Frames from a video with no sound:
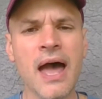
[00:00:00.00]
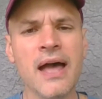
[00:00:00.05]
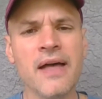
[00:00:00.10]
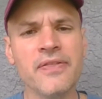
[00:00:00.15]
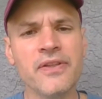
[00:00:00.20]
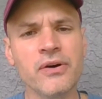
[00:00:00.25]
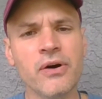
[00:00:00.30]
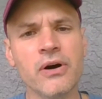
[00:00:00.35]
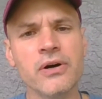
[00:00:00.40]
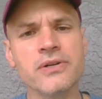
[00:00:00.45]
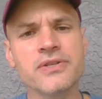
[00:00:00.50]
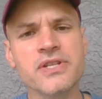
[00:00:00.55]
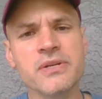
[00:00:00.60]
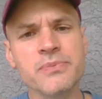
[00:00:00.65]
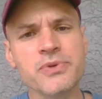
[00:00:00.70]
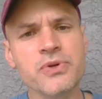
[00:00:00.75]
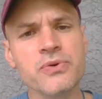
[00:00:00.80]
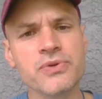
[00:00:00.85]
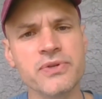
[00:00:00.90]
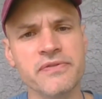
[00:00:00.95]
There are
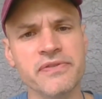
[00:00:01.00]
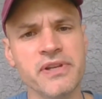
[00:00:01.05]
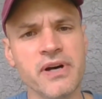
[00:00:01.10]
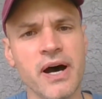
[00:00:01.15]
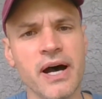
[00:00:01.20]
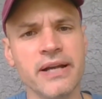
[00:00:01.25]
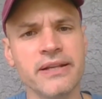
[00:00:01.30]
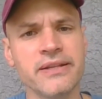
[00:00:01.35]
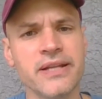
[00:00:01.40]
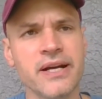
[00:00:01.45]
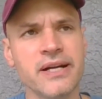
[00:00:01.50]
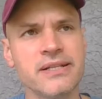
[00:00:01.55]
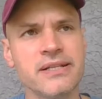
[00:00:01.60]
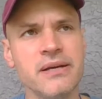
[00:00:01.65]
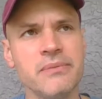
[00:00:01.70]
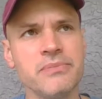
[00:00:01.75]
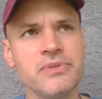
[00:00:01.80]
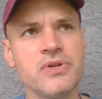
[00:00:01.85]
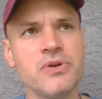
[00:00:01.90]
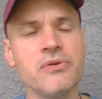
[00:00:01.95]
some schools of thought that
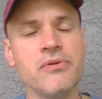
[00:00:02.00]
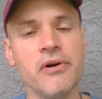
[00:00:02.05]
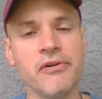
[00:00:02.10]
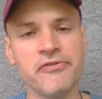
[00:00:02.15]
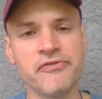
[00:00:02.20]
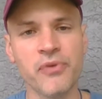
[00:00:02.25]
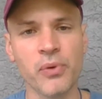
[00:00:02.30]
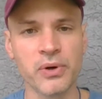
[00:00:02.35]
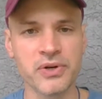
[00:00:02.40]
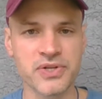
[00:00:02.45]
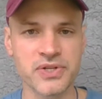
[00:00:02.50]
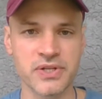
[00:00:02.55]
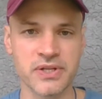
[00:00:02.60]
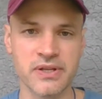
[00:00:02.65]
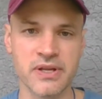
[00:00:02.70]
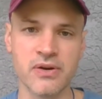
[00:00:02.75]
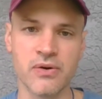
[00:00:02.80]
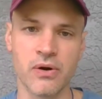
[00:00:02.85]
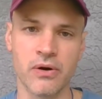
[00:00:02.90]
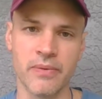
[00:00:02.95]
attempt to force
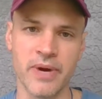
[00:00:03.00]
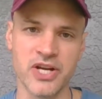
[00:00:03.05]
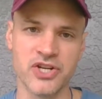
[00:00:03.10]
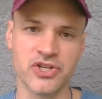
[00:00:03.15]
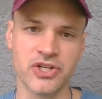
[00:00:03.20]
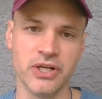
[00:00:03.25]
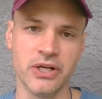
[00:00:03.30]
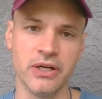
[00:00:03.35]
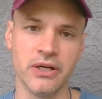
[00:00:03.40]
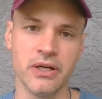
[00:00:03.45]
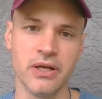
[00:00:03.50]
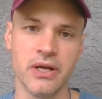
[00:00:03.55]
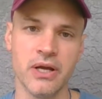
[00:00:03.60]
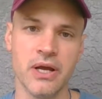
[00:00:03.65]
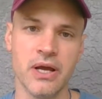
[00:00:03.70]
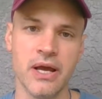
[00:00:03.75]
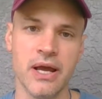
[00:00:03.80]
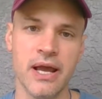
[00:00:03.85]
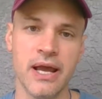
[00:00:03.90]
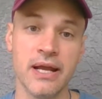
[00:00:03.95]
the oration.
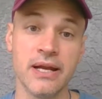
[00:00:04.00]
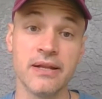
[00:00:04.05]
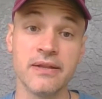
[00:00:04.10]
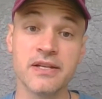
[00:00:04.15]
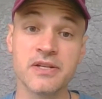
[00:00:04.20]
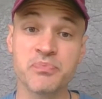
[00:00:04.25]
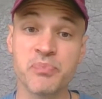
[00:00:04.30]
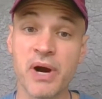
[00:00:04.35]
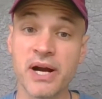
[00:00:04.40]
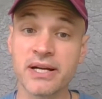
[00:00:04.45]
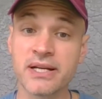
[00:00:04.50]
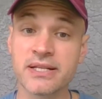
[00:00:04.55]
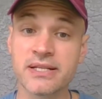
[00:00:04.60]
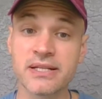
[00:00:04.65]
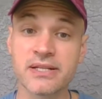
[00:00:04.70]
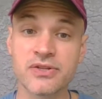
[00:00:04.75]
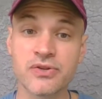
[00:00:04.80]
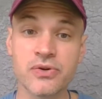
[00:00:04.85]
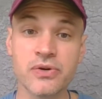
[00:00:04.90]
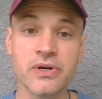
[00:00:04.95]
And this practice
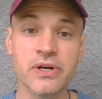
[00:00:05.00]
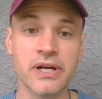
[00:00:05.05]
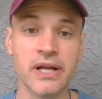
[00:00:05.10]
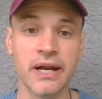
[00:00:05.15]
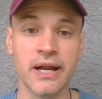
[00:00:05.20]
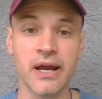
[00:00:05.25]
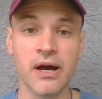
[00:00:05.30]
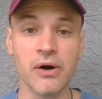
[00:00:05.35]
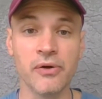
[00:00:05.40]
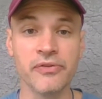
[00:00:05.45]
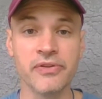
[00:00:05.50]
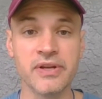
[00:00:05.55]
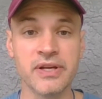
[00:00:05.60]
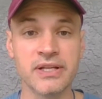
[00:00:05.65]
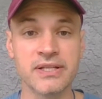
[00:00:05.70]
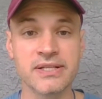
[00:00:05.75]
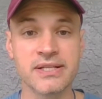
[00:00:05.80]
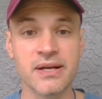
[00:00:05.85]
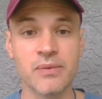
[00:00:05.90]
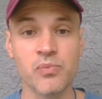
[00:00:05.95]
is good and healthy
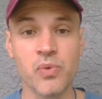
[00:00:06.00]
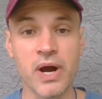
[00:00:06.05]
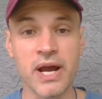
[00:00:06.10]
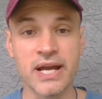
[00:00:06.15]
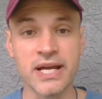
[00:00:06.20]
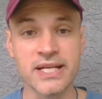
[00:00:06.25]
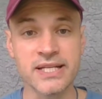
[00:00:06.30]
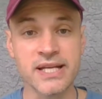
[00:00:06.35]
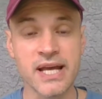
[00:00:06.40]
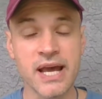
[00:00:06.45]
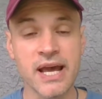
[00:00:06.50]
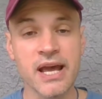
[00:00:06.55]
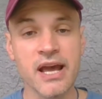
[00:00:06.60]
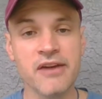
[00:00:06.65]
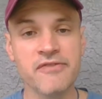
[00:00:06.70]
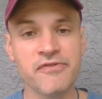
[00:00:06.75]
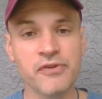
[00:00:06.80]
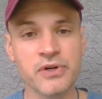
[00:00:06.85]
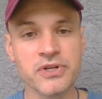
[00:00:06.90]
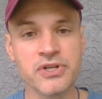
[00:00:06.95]
in some ways.
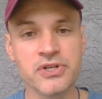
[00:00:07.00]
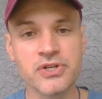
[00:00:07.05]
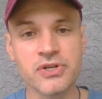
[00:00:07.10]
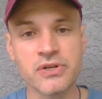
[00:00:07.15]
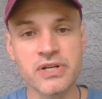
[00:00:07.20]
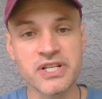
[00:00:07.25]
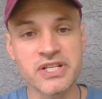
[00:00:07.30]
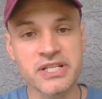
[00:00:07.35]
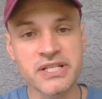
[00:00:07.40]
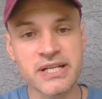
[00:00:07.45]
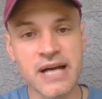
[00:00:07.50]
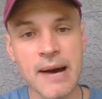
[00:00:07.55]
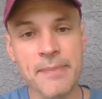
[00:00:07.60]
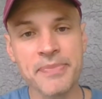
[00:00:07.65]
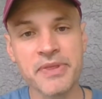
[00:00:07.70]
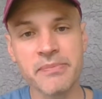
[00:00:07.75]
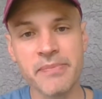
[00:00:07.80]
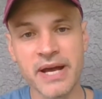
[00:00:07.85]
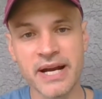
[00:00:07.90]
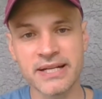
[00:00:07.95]
It forces you to stop
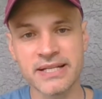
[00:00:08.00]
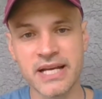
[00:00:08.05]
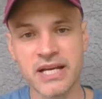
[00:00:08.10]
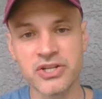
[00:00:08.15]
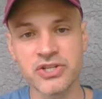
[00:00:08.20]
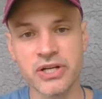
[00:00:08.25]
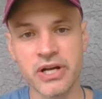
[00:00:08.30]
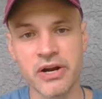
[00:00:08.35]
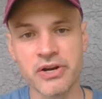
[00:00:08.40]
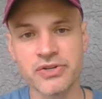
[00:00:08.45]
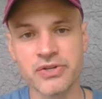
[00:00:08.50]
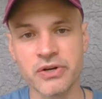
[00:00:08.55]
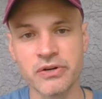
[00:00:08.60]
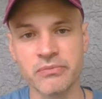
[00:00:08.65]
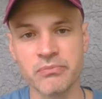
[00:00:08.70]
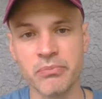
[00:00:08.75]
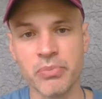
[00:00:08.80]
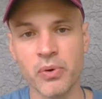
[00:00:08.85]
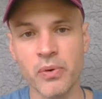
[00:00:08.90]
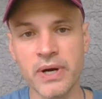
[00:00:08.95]
the meditation at a
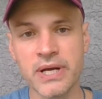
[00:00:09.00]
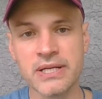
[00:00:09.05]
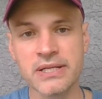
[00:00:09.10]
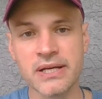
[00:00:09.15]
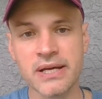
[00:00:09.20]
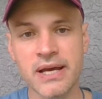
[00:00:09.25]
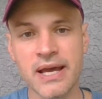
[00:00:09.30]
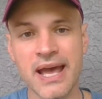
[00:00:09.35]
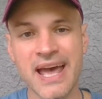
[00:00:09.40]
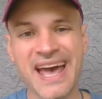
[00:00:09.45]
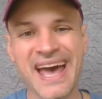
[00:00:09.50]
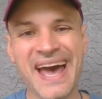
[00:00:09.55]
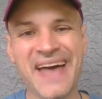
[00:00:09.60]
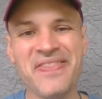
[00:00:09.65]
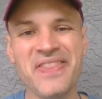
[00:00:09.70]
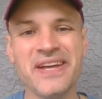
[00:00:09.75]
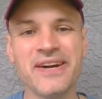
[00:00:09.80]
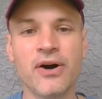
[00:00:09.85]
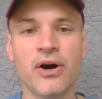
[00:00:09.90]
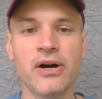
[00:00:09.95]
certain point
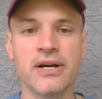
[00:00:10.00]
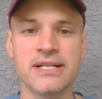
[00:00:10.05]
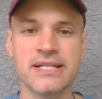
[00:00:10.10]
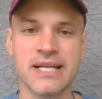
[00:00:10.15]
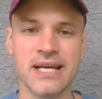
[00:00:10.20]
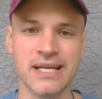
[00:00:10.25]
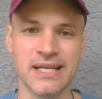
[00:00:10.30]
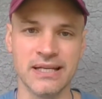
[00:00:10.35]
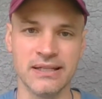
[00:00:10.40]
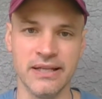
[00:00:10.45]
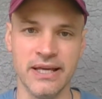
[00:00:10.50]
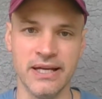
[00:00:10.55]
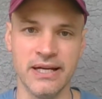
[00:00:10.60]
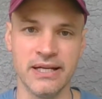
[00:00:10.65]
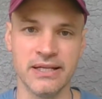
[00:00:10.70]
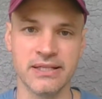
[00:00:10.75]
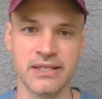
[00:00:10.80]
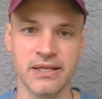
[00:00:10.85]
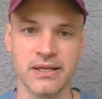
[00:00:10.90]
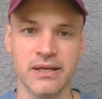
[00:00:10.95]
and then articulate
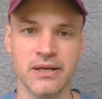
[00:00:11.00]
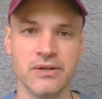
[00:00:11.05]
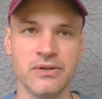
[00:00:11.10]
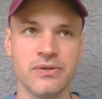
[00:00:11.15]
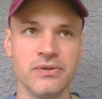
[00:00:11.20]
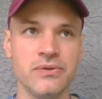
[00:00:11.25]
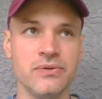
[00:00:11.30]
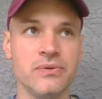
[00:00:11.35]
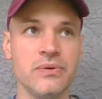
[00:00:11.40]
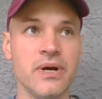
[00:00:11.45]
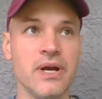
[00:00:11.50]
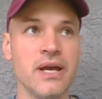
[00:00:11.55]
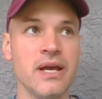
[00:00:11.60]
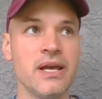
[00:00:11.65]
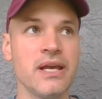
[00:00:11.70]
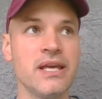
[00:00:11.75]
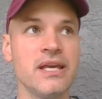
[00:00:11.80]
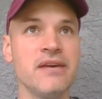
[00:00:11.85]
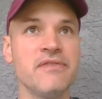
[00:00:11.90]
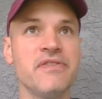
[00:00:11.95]
it, to
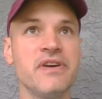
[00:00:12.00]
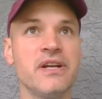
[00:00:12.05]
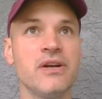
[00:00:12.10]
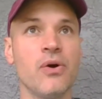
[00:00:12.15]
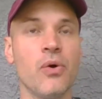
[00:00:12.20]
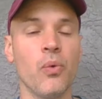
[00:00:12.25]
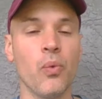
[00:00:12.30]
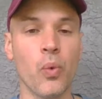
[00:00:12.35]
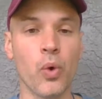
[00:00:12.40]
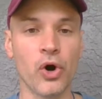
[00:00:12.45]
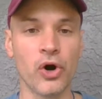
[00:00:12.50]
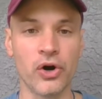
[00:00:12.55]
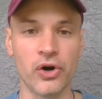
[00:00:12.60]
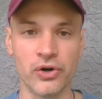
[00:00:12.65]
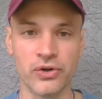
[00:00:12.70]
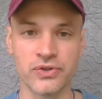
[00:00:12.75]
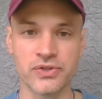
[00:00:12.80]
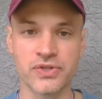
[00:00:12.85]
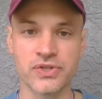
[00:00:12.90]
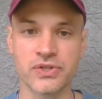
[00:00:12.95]
give it
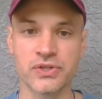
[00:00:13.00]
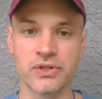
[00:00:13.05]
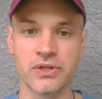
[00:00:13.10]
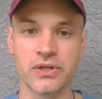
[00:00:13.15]
words,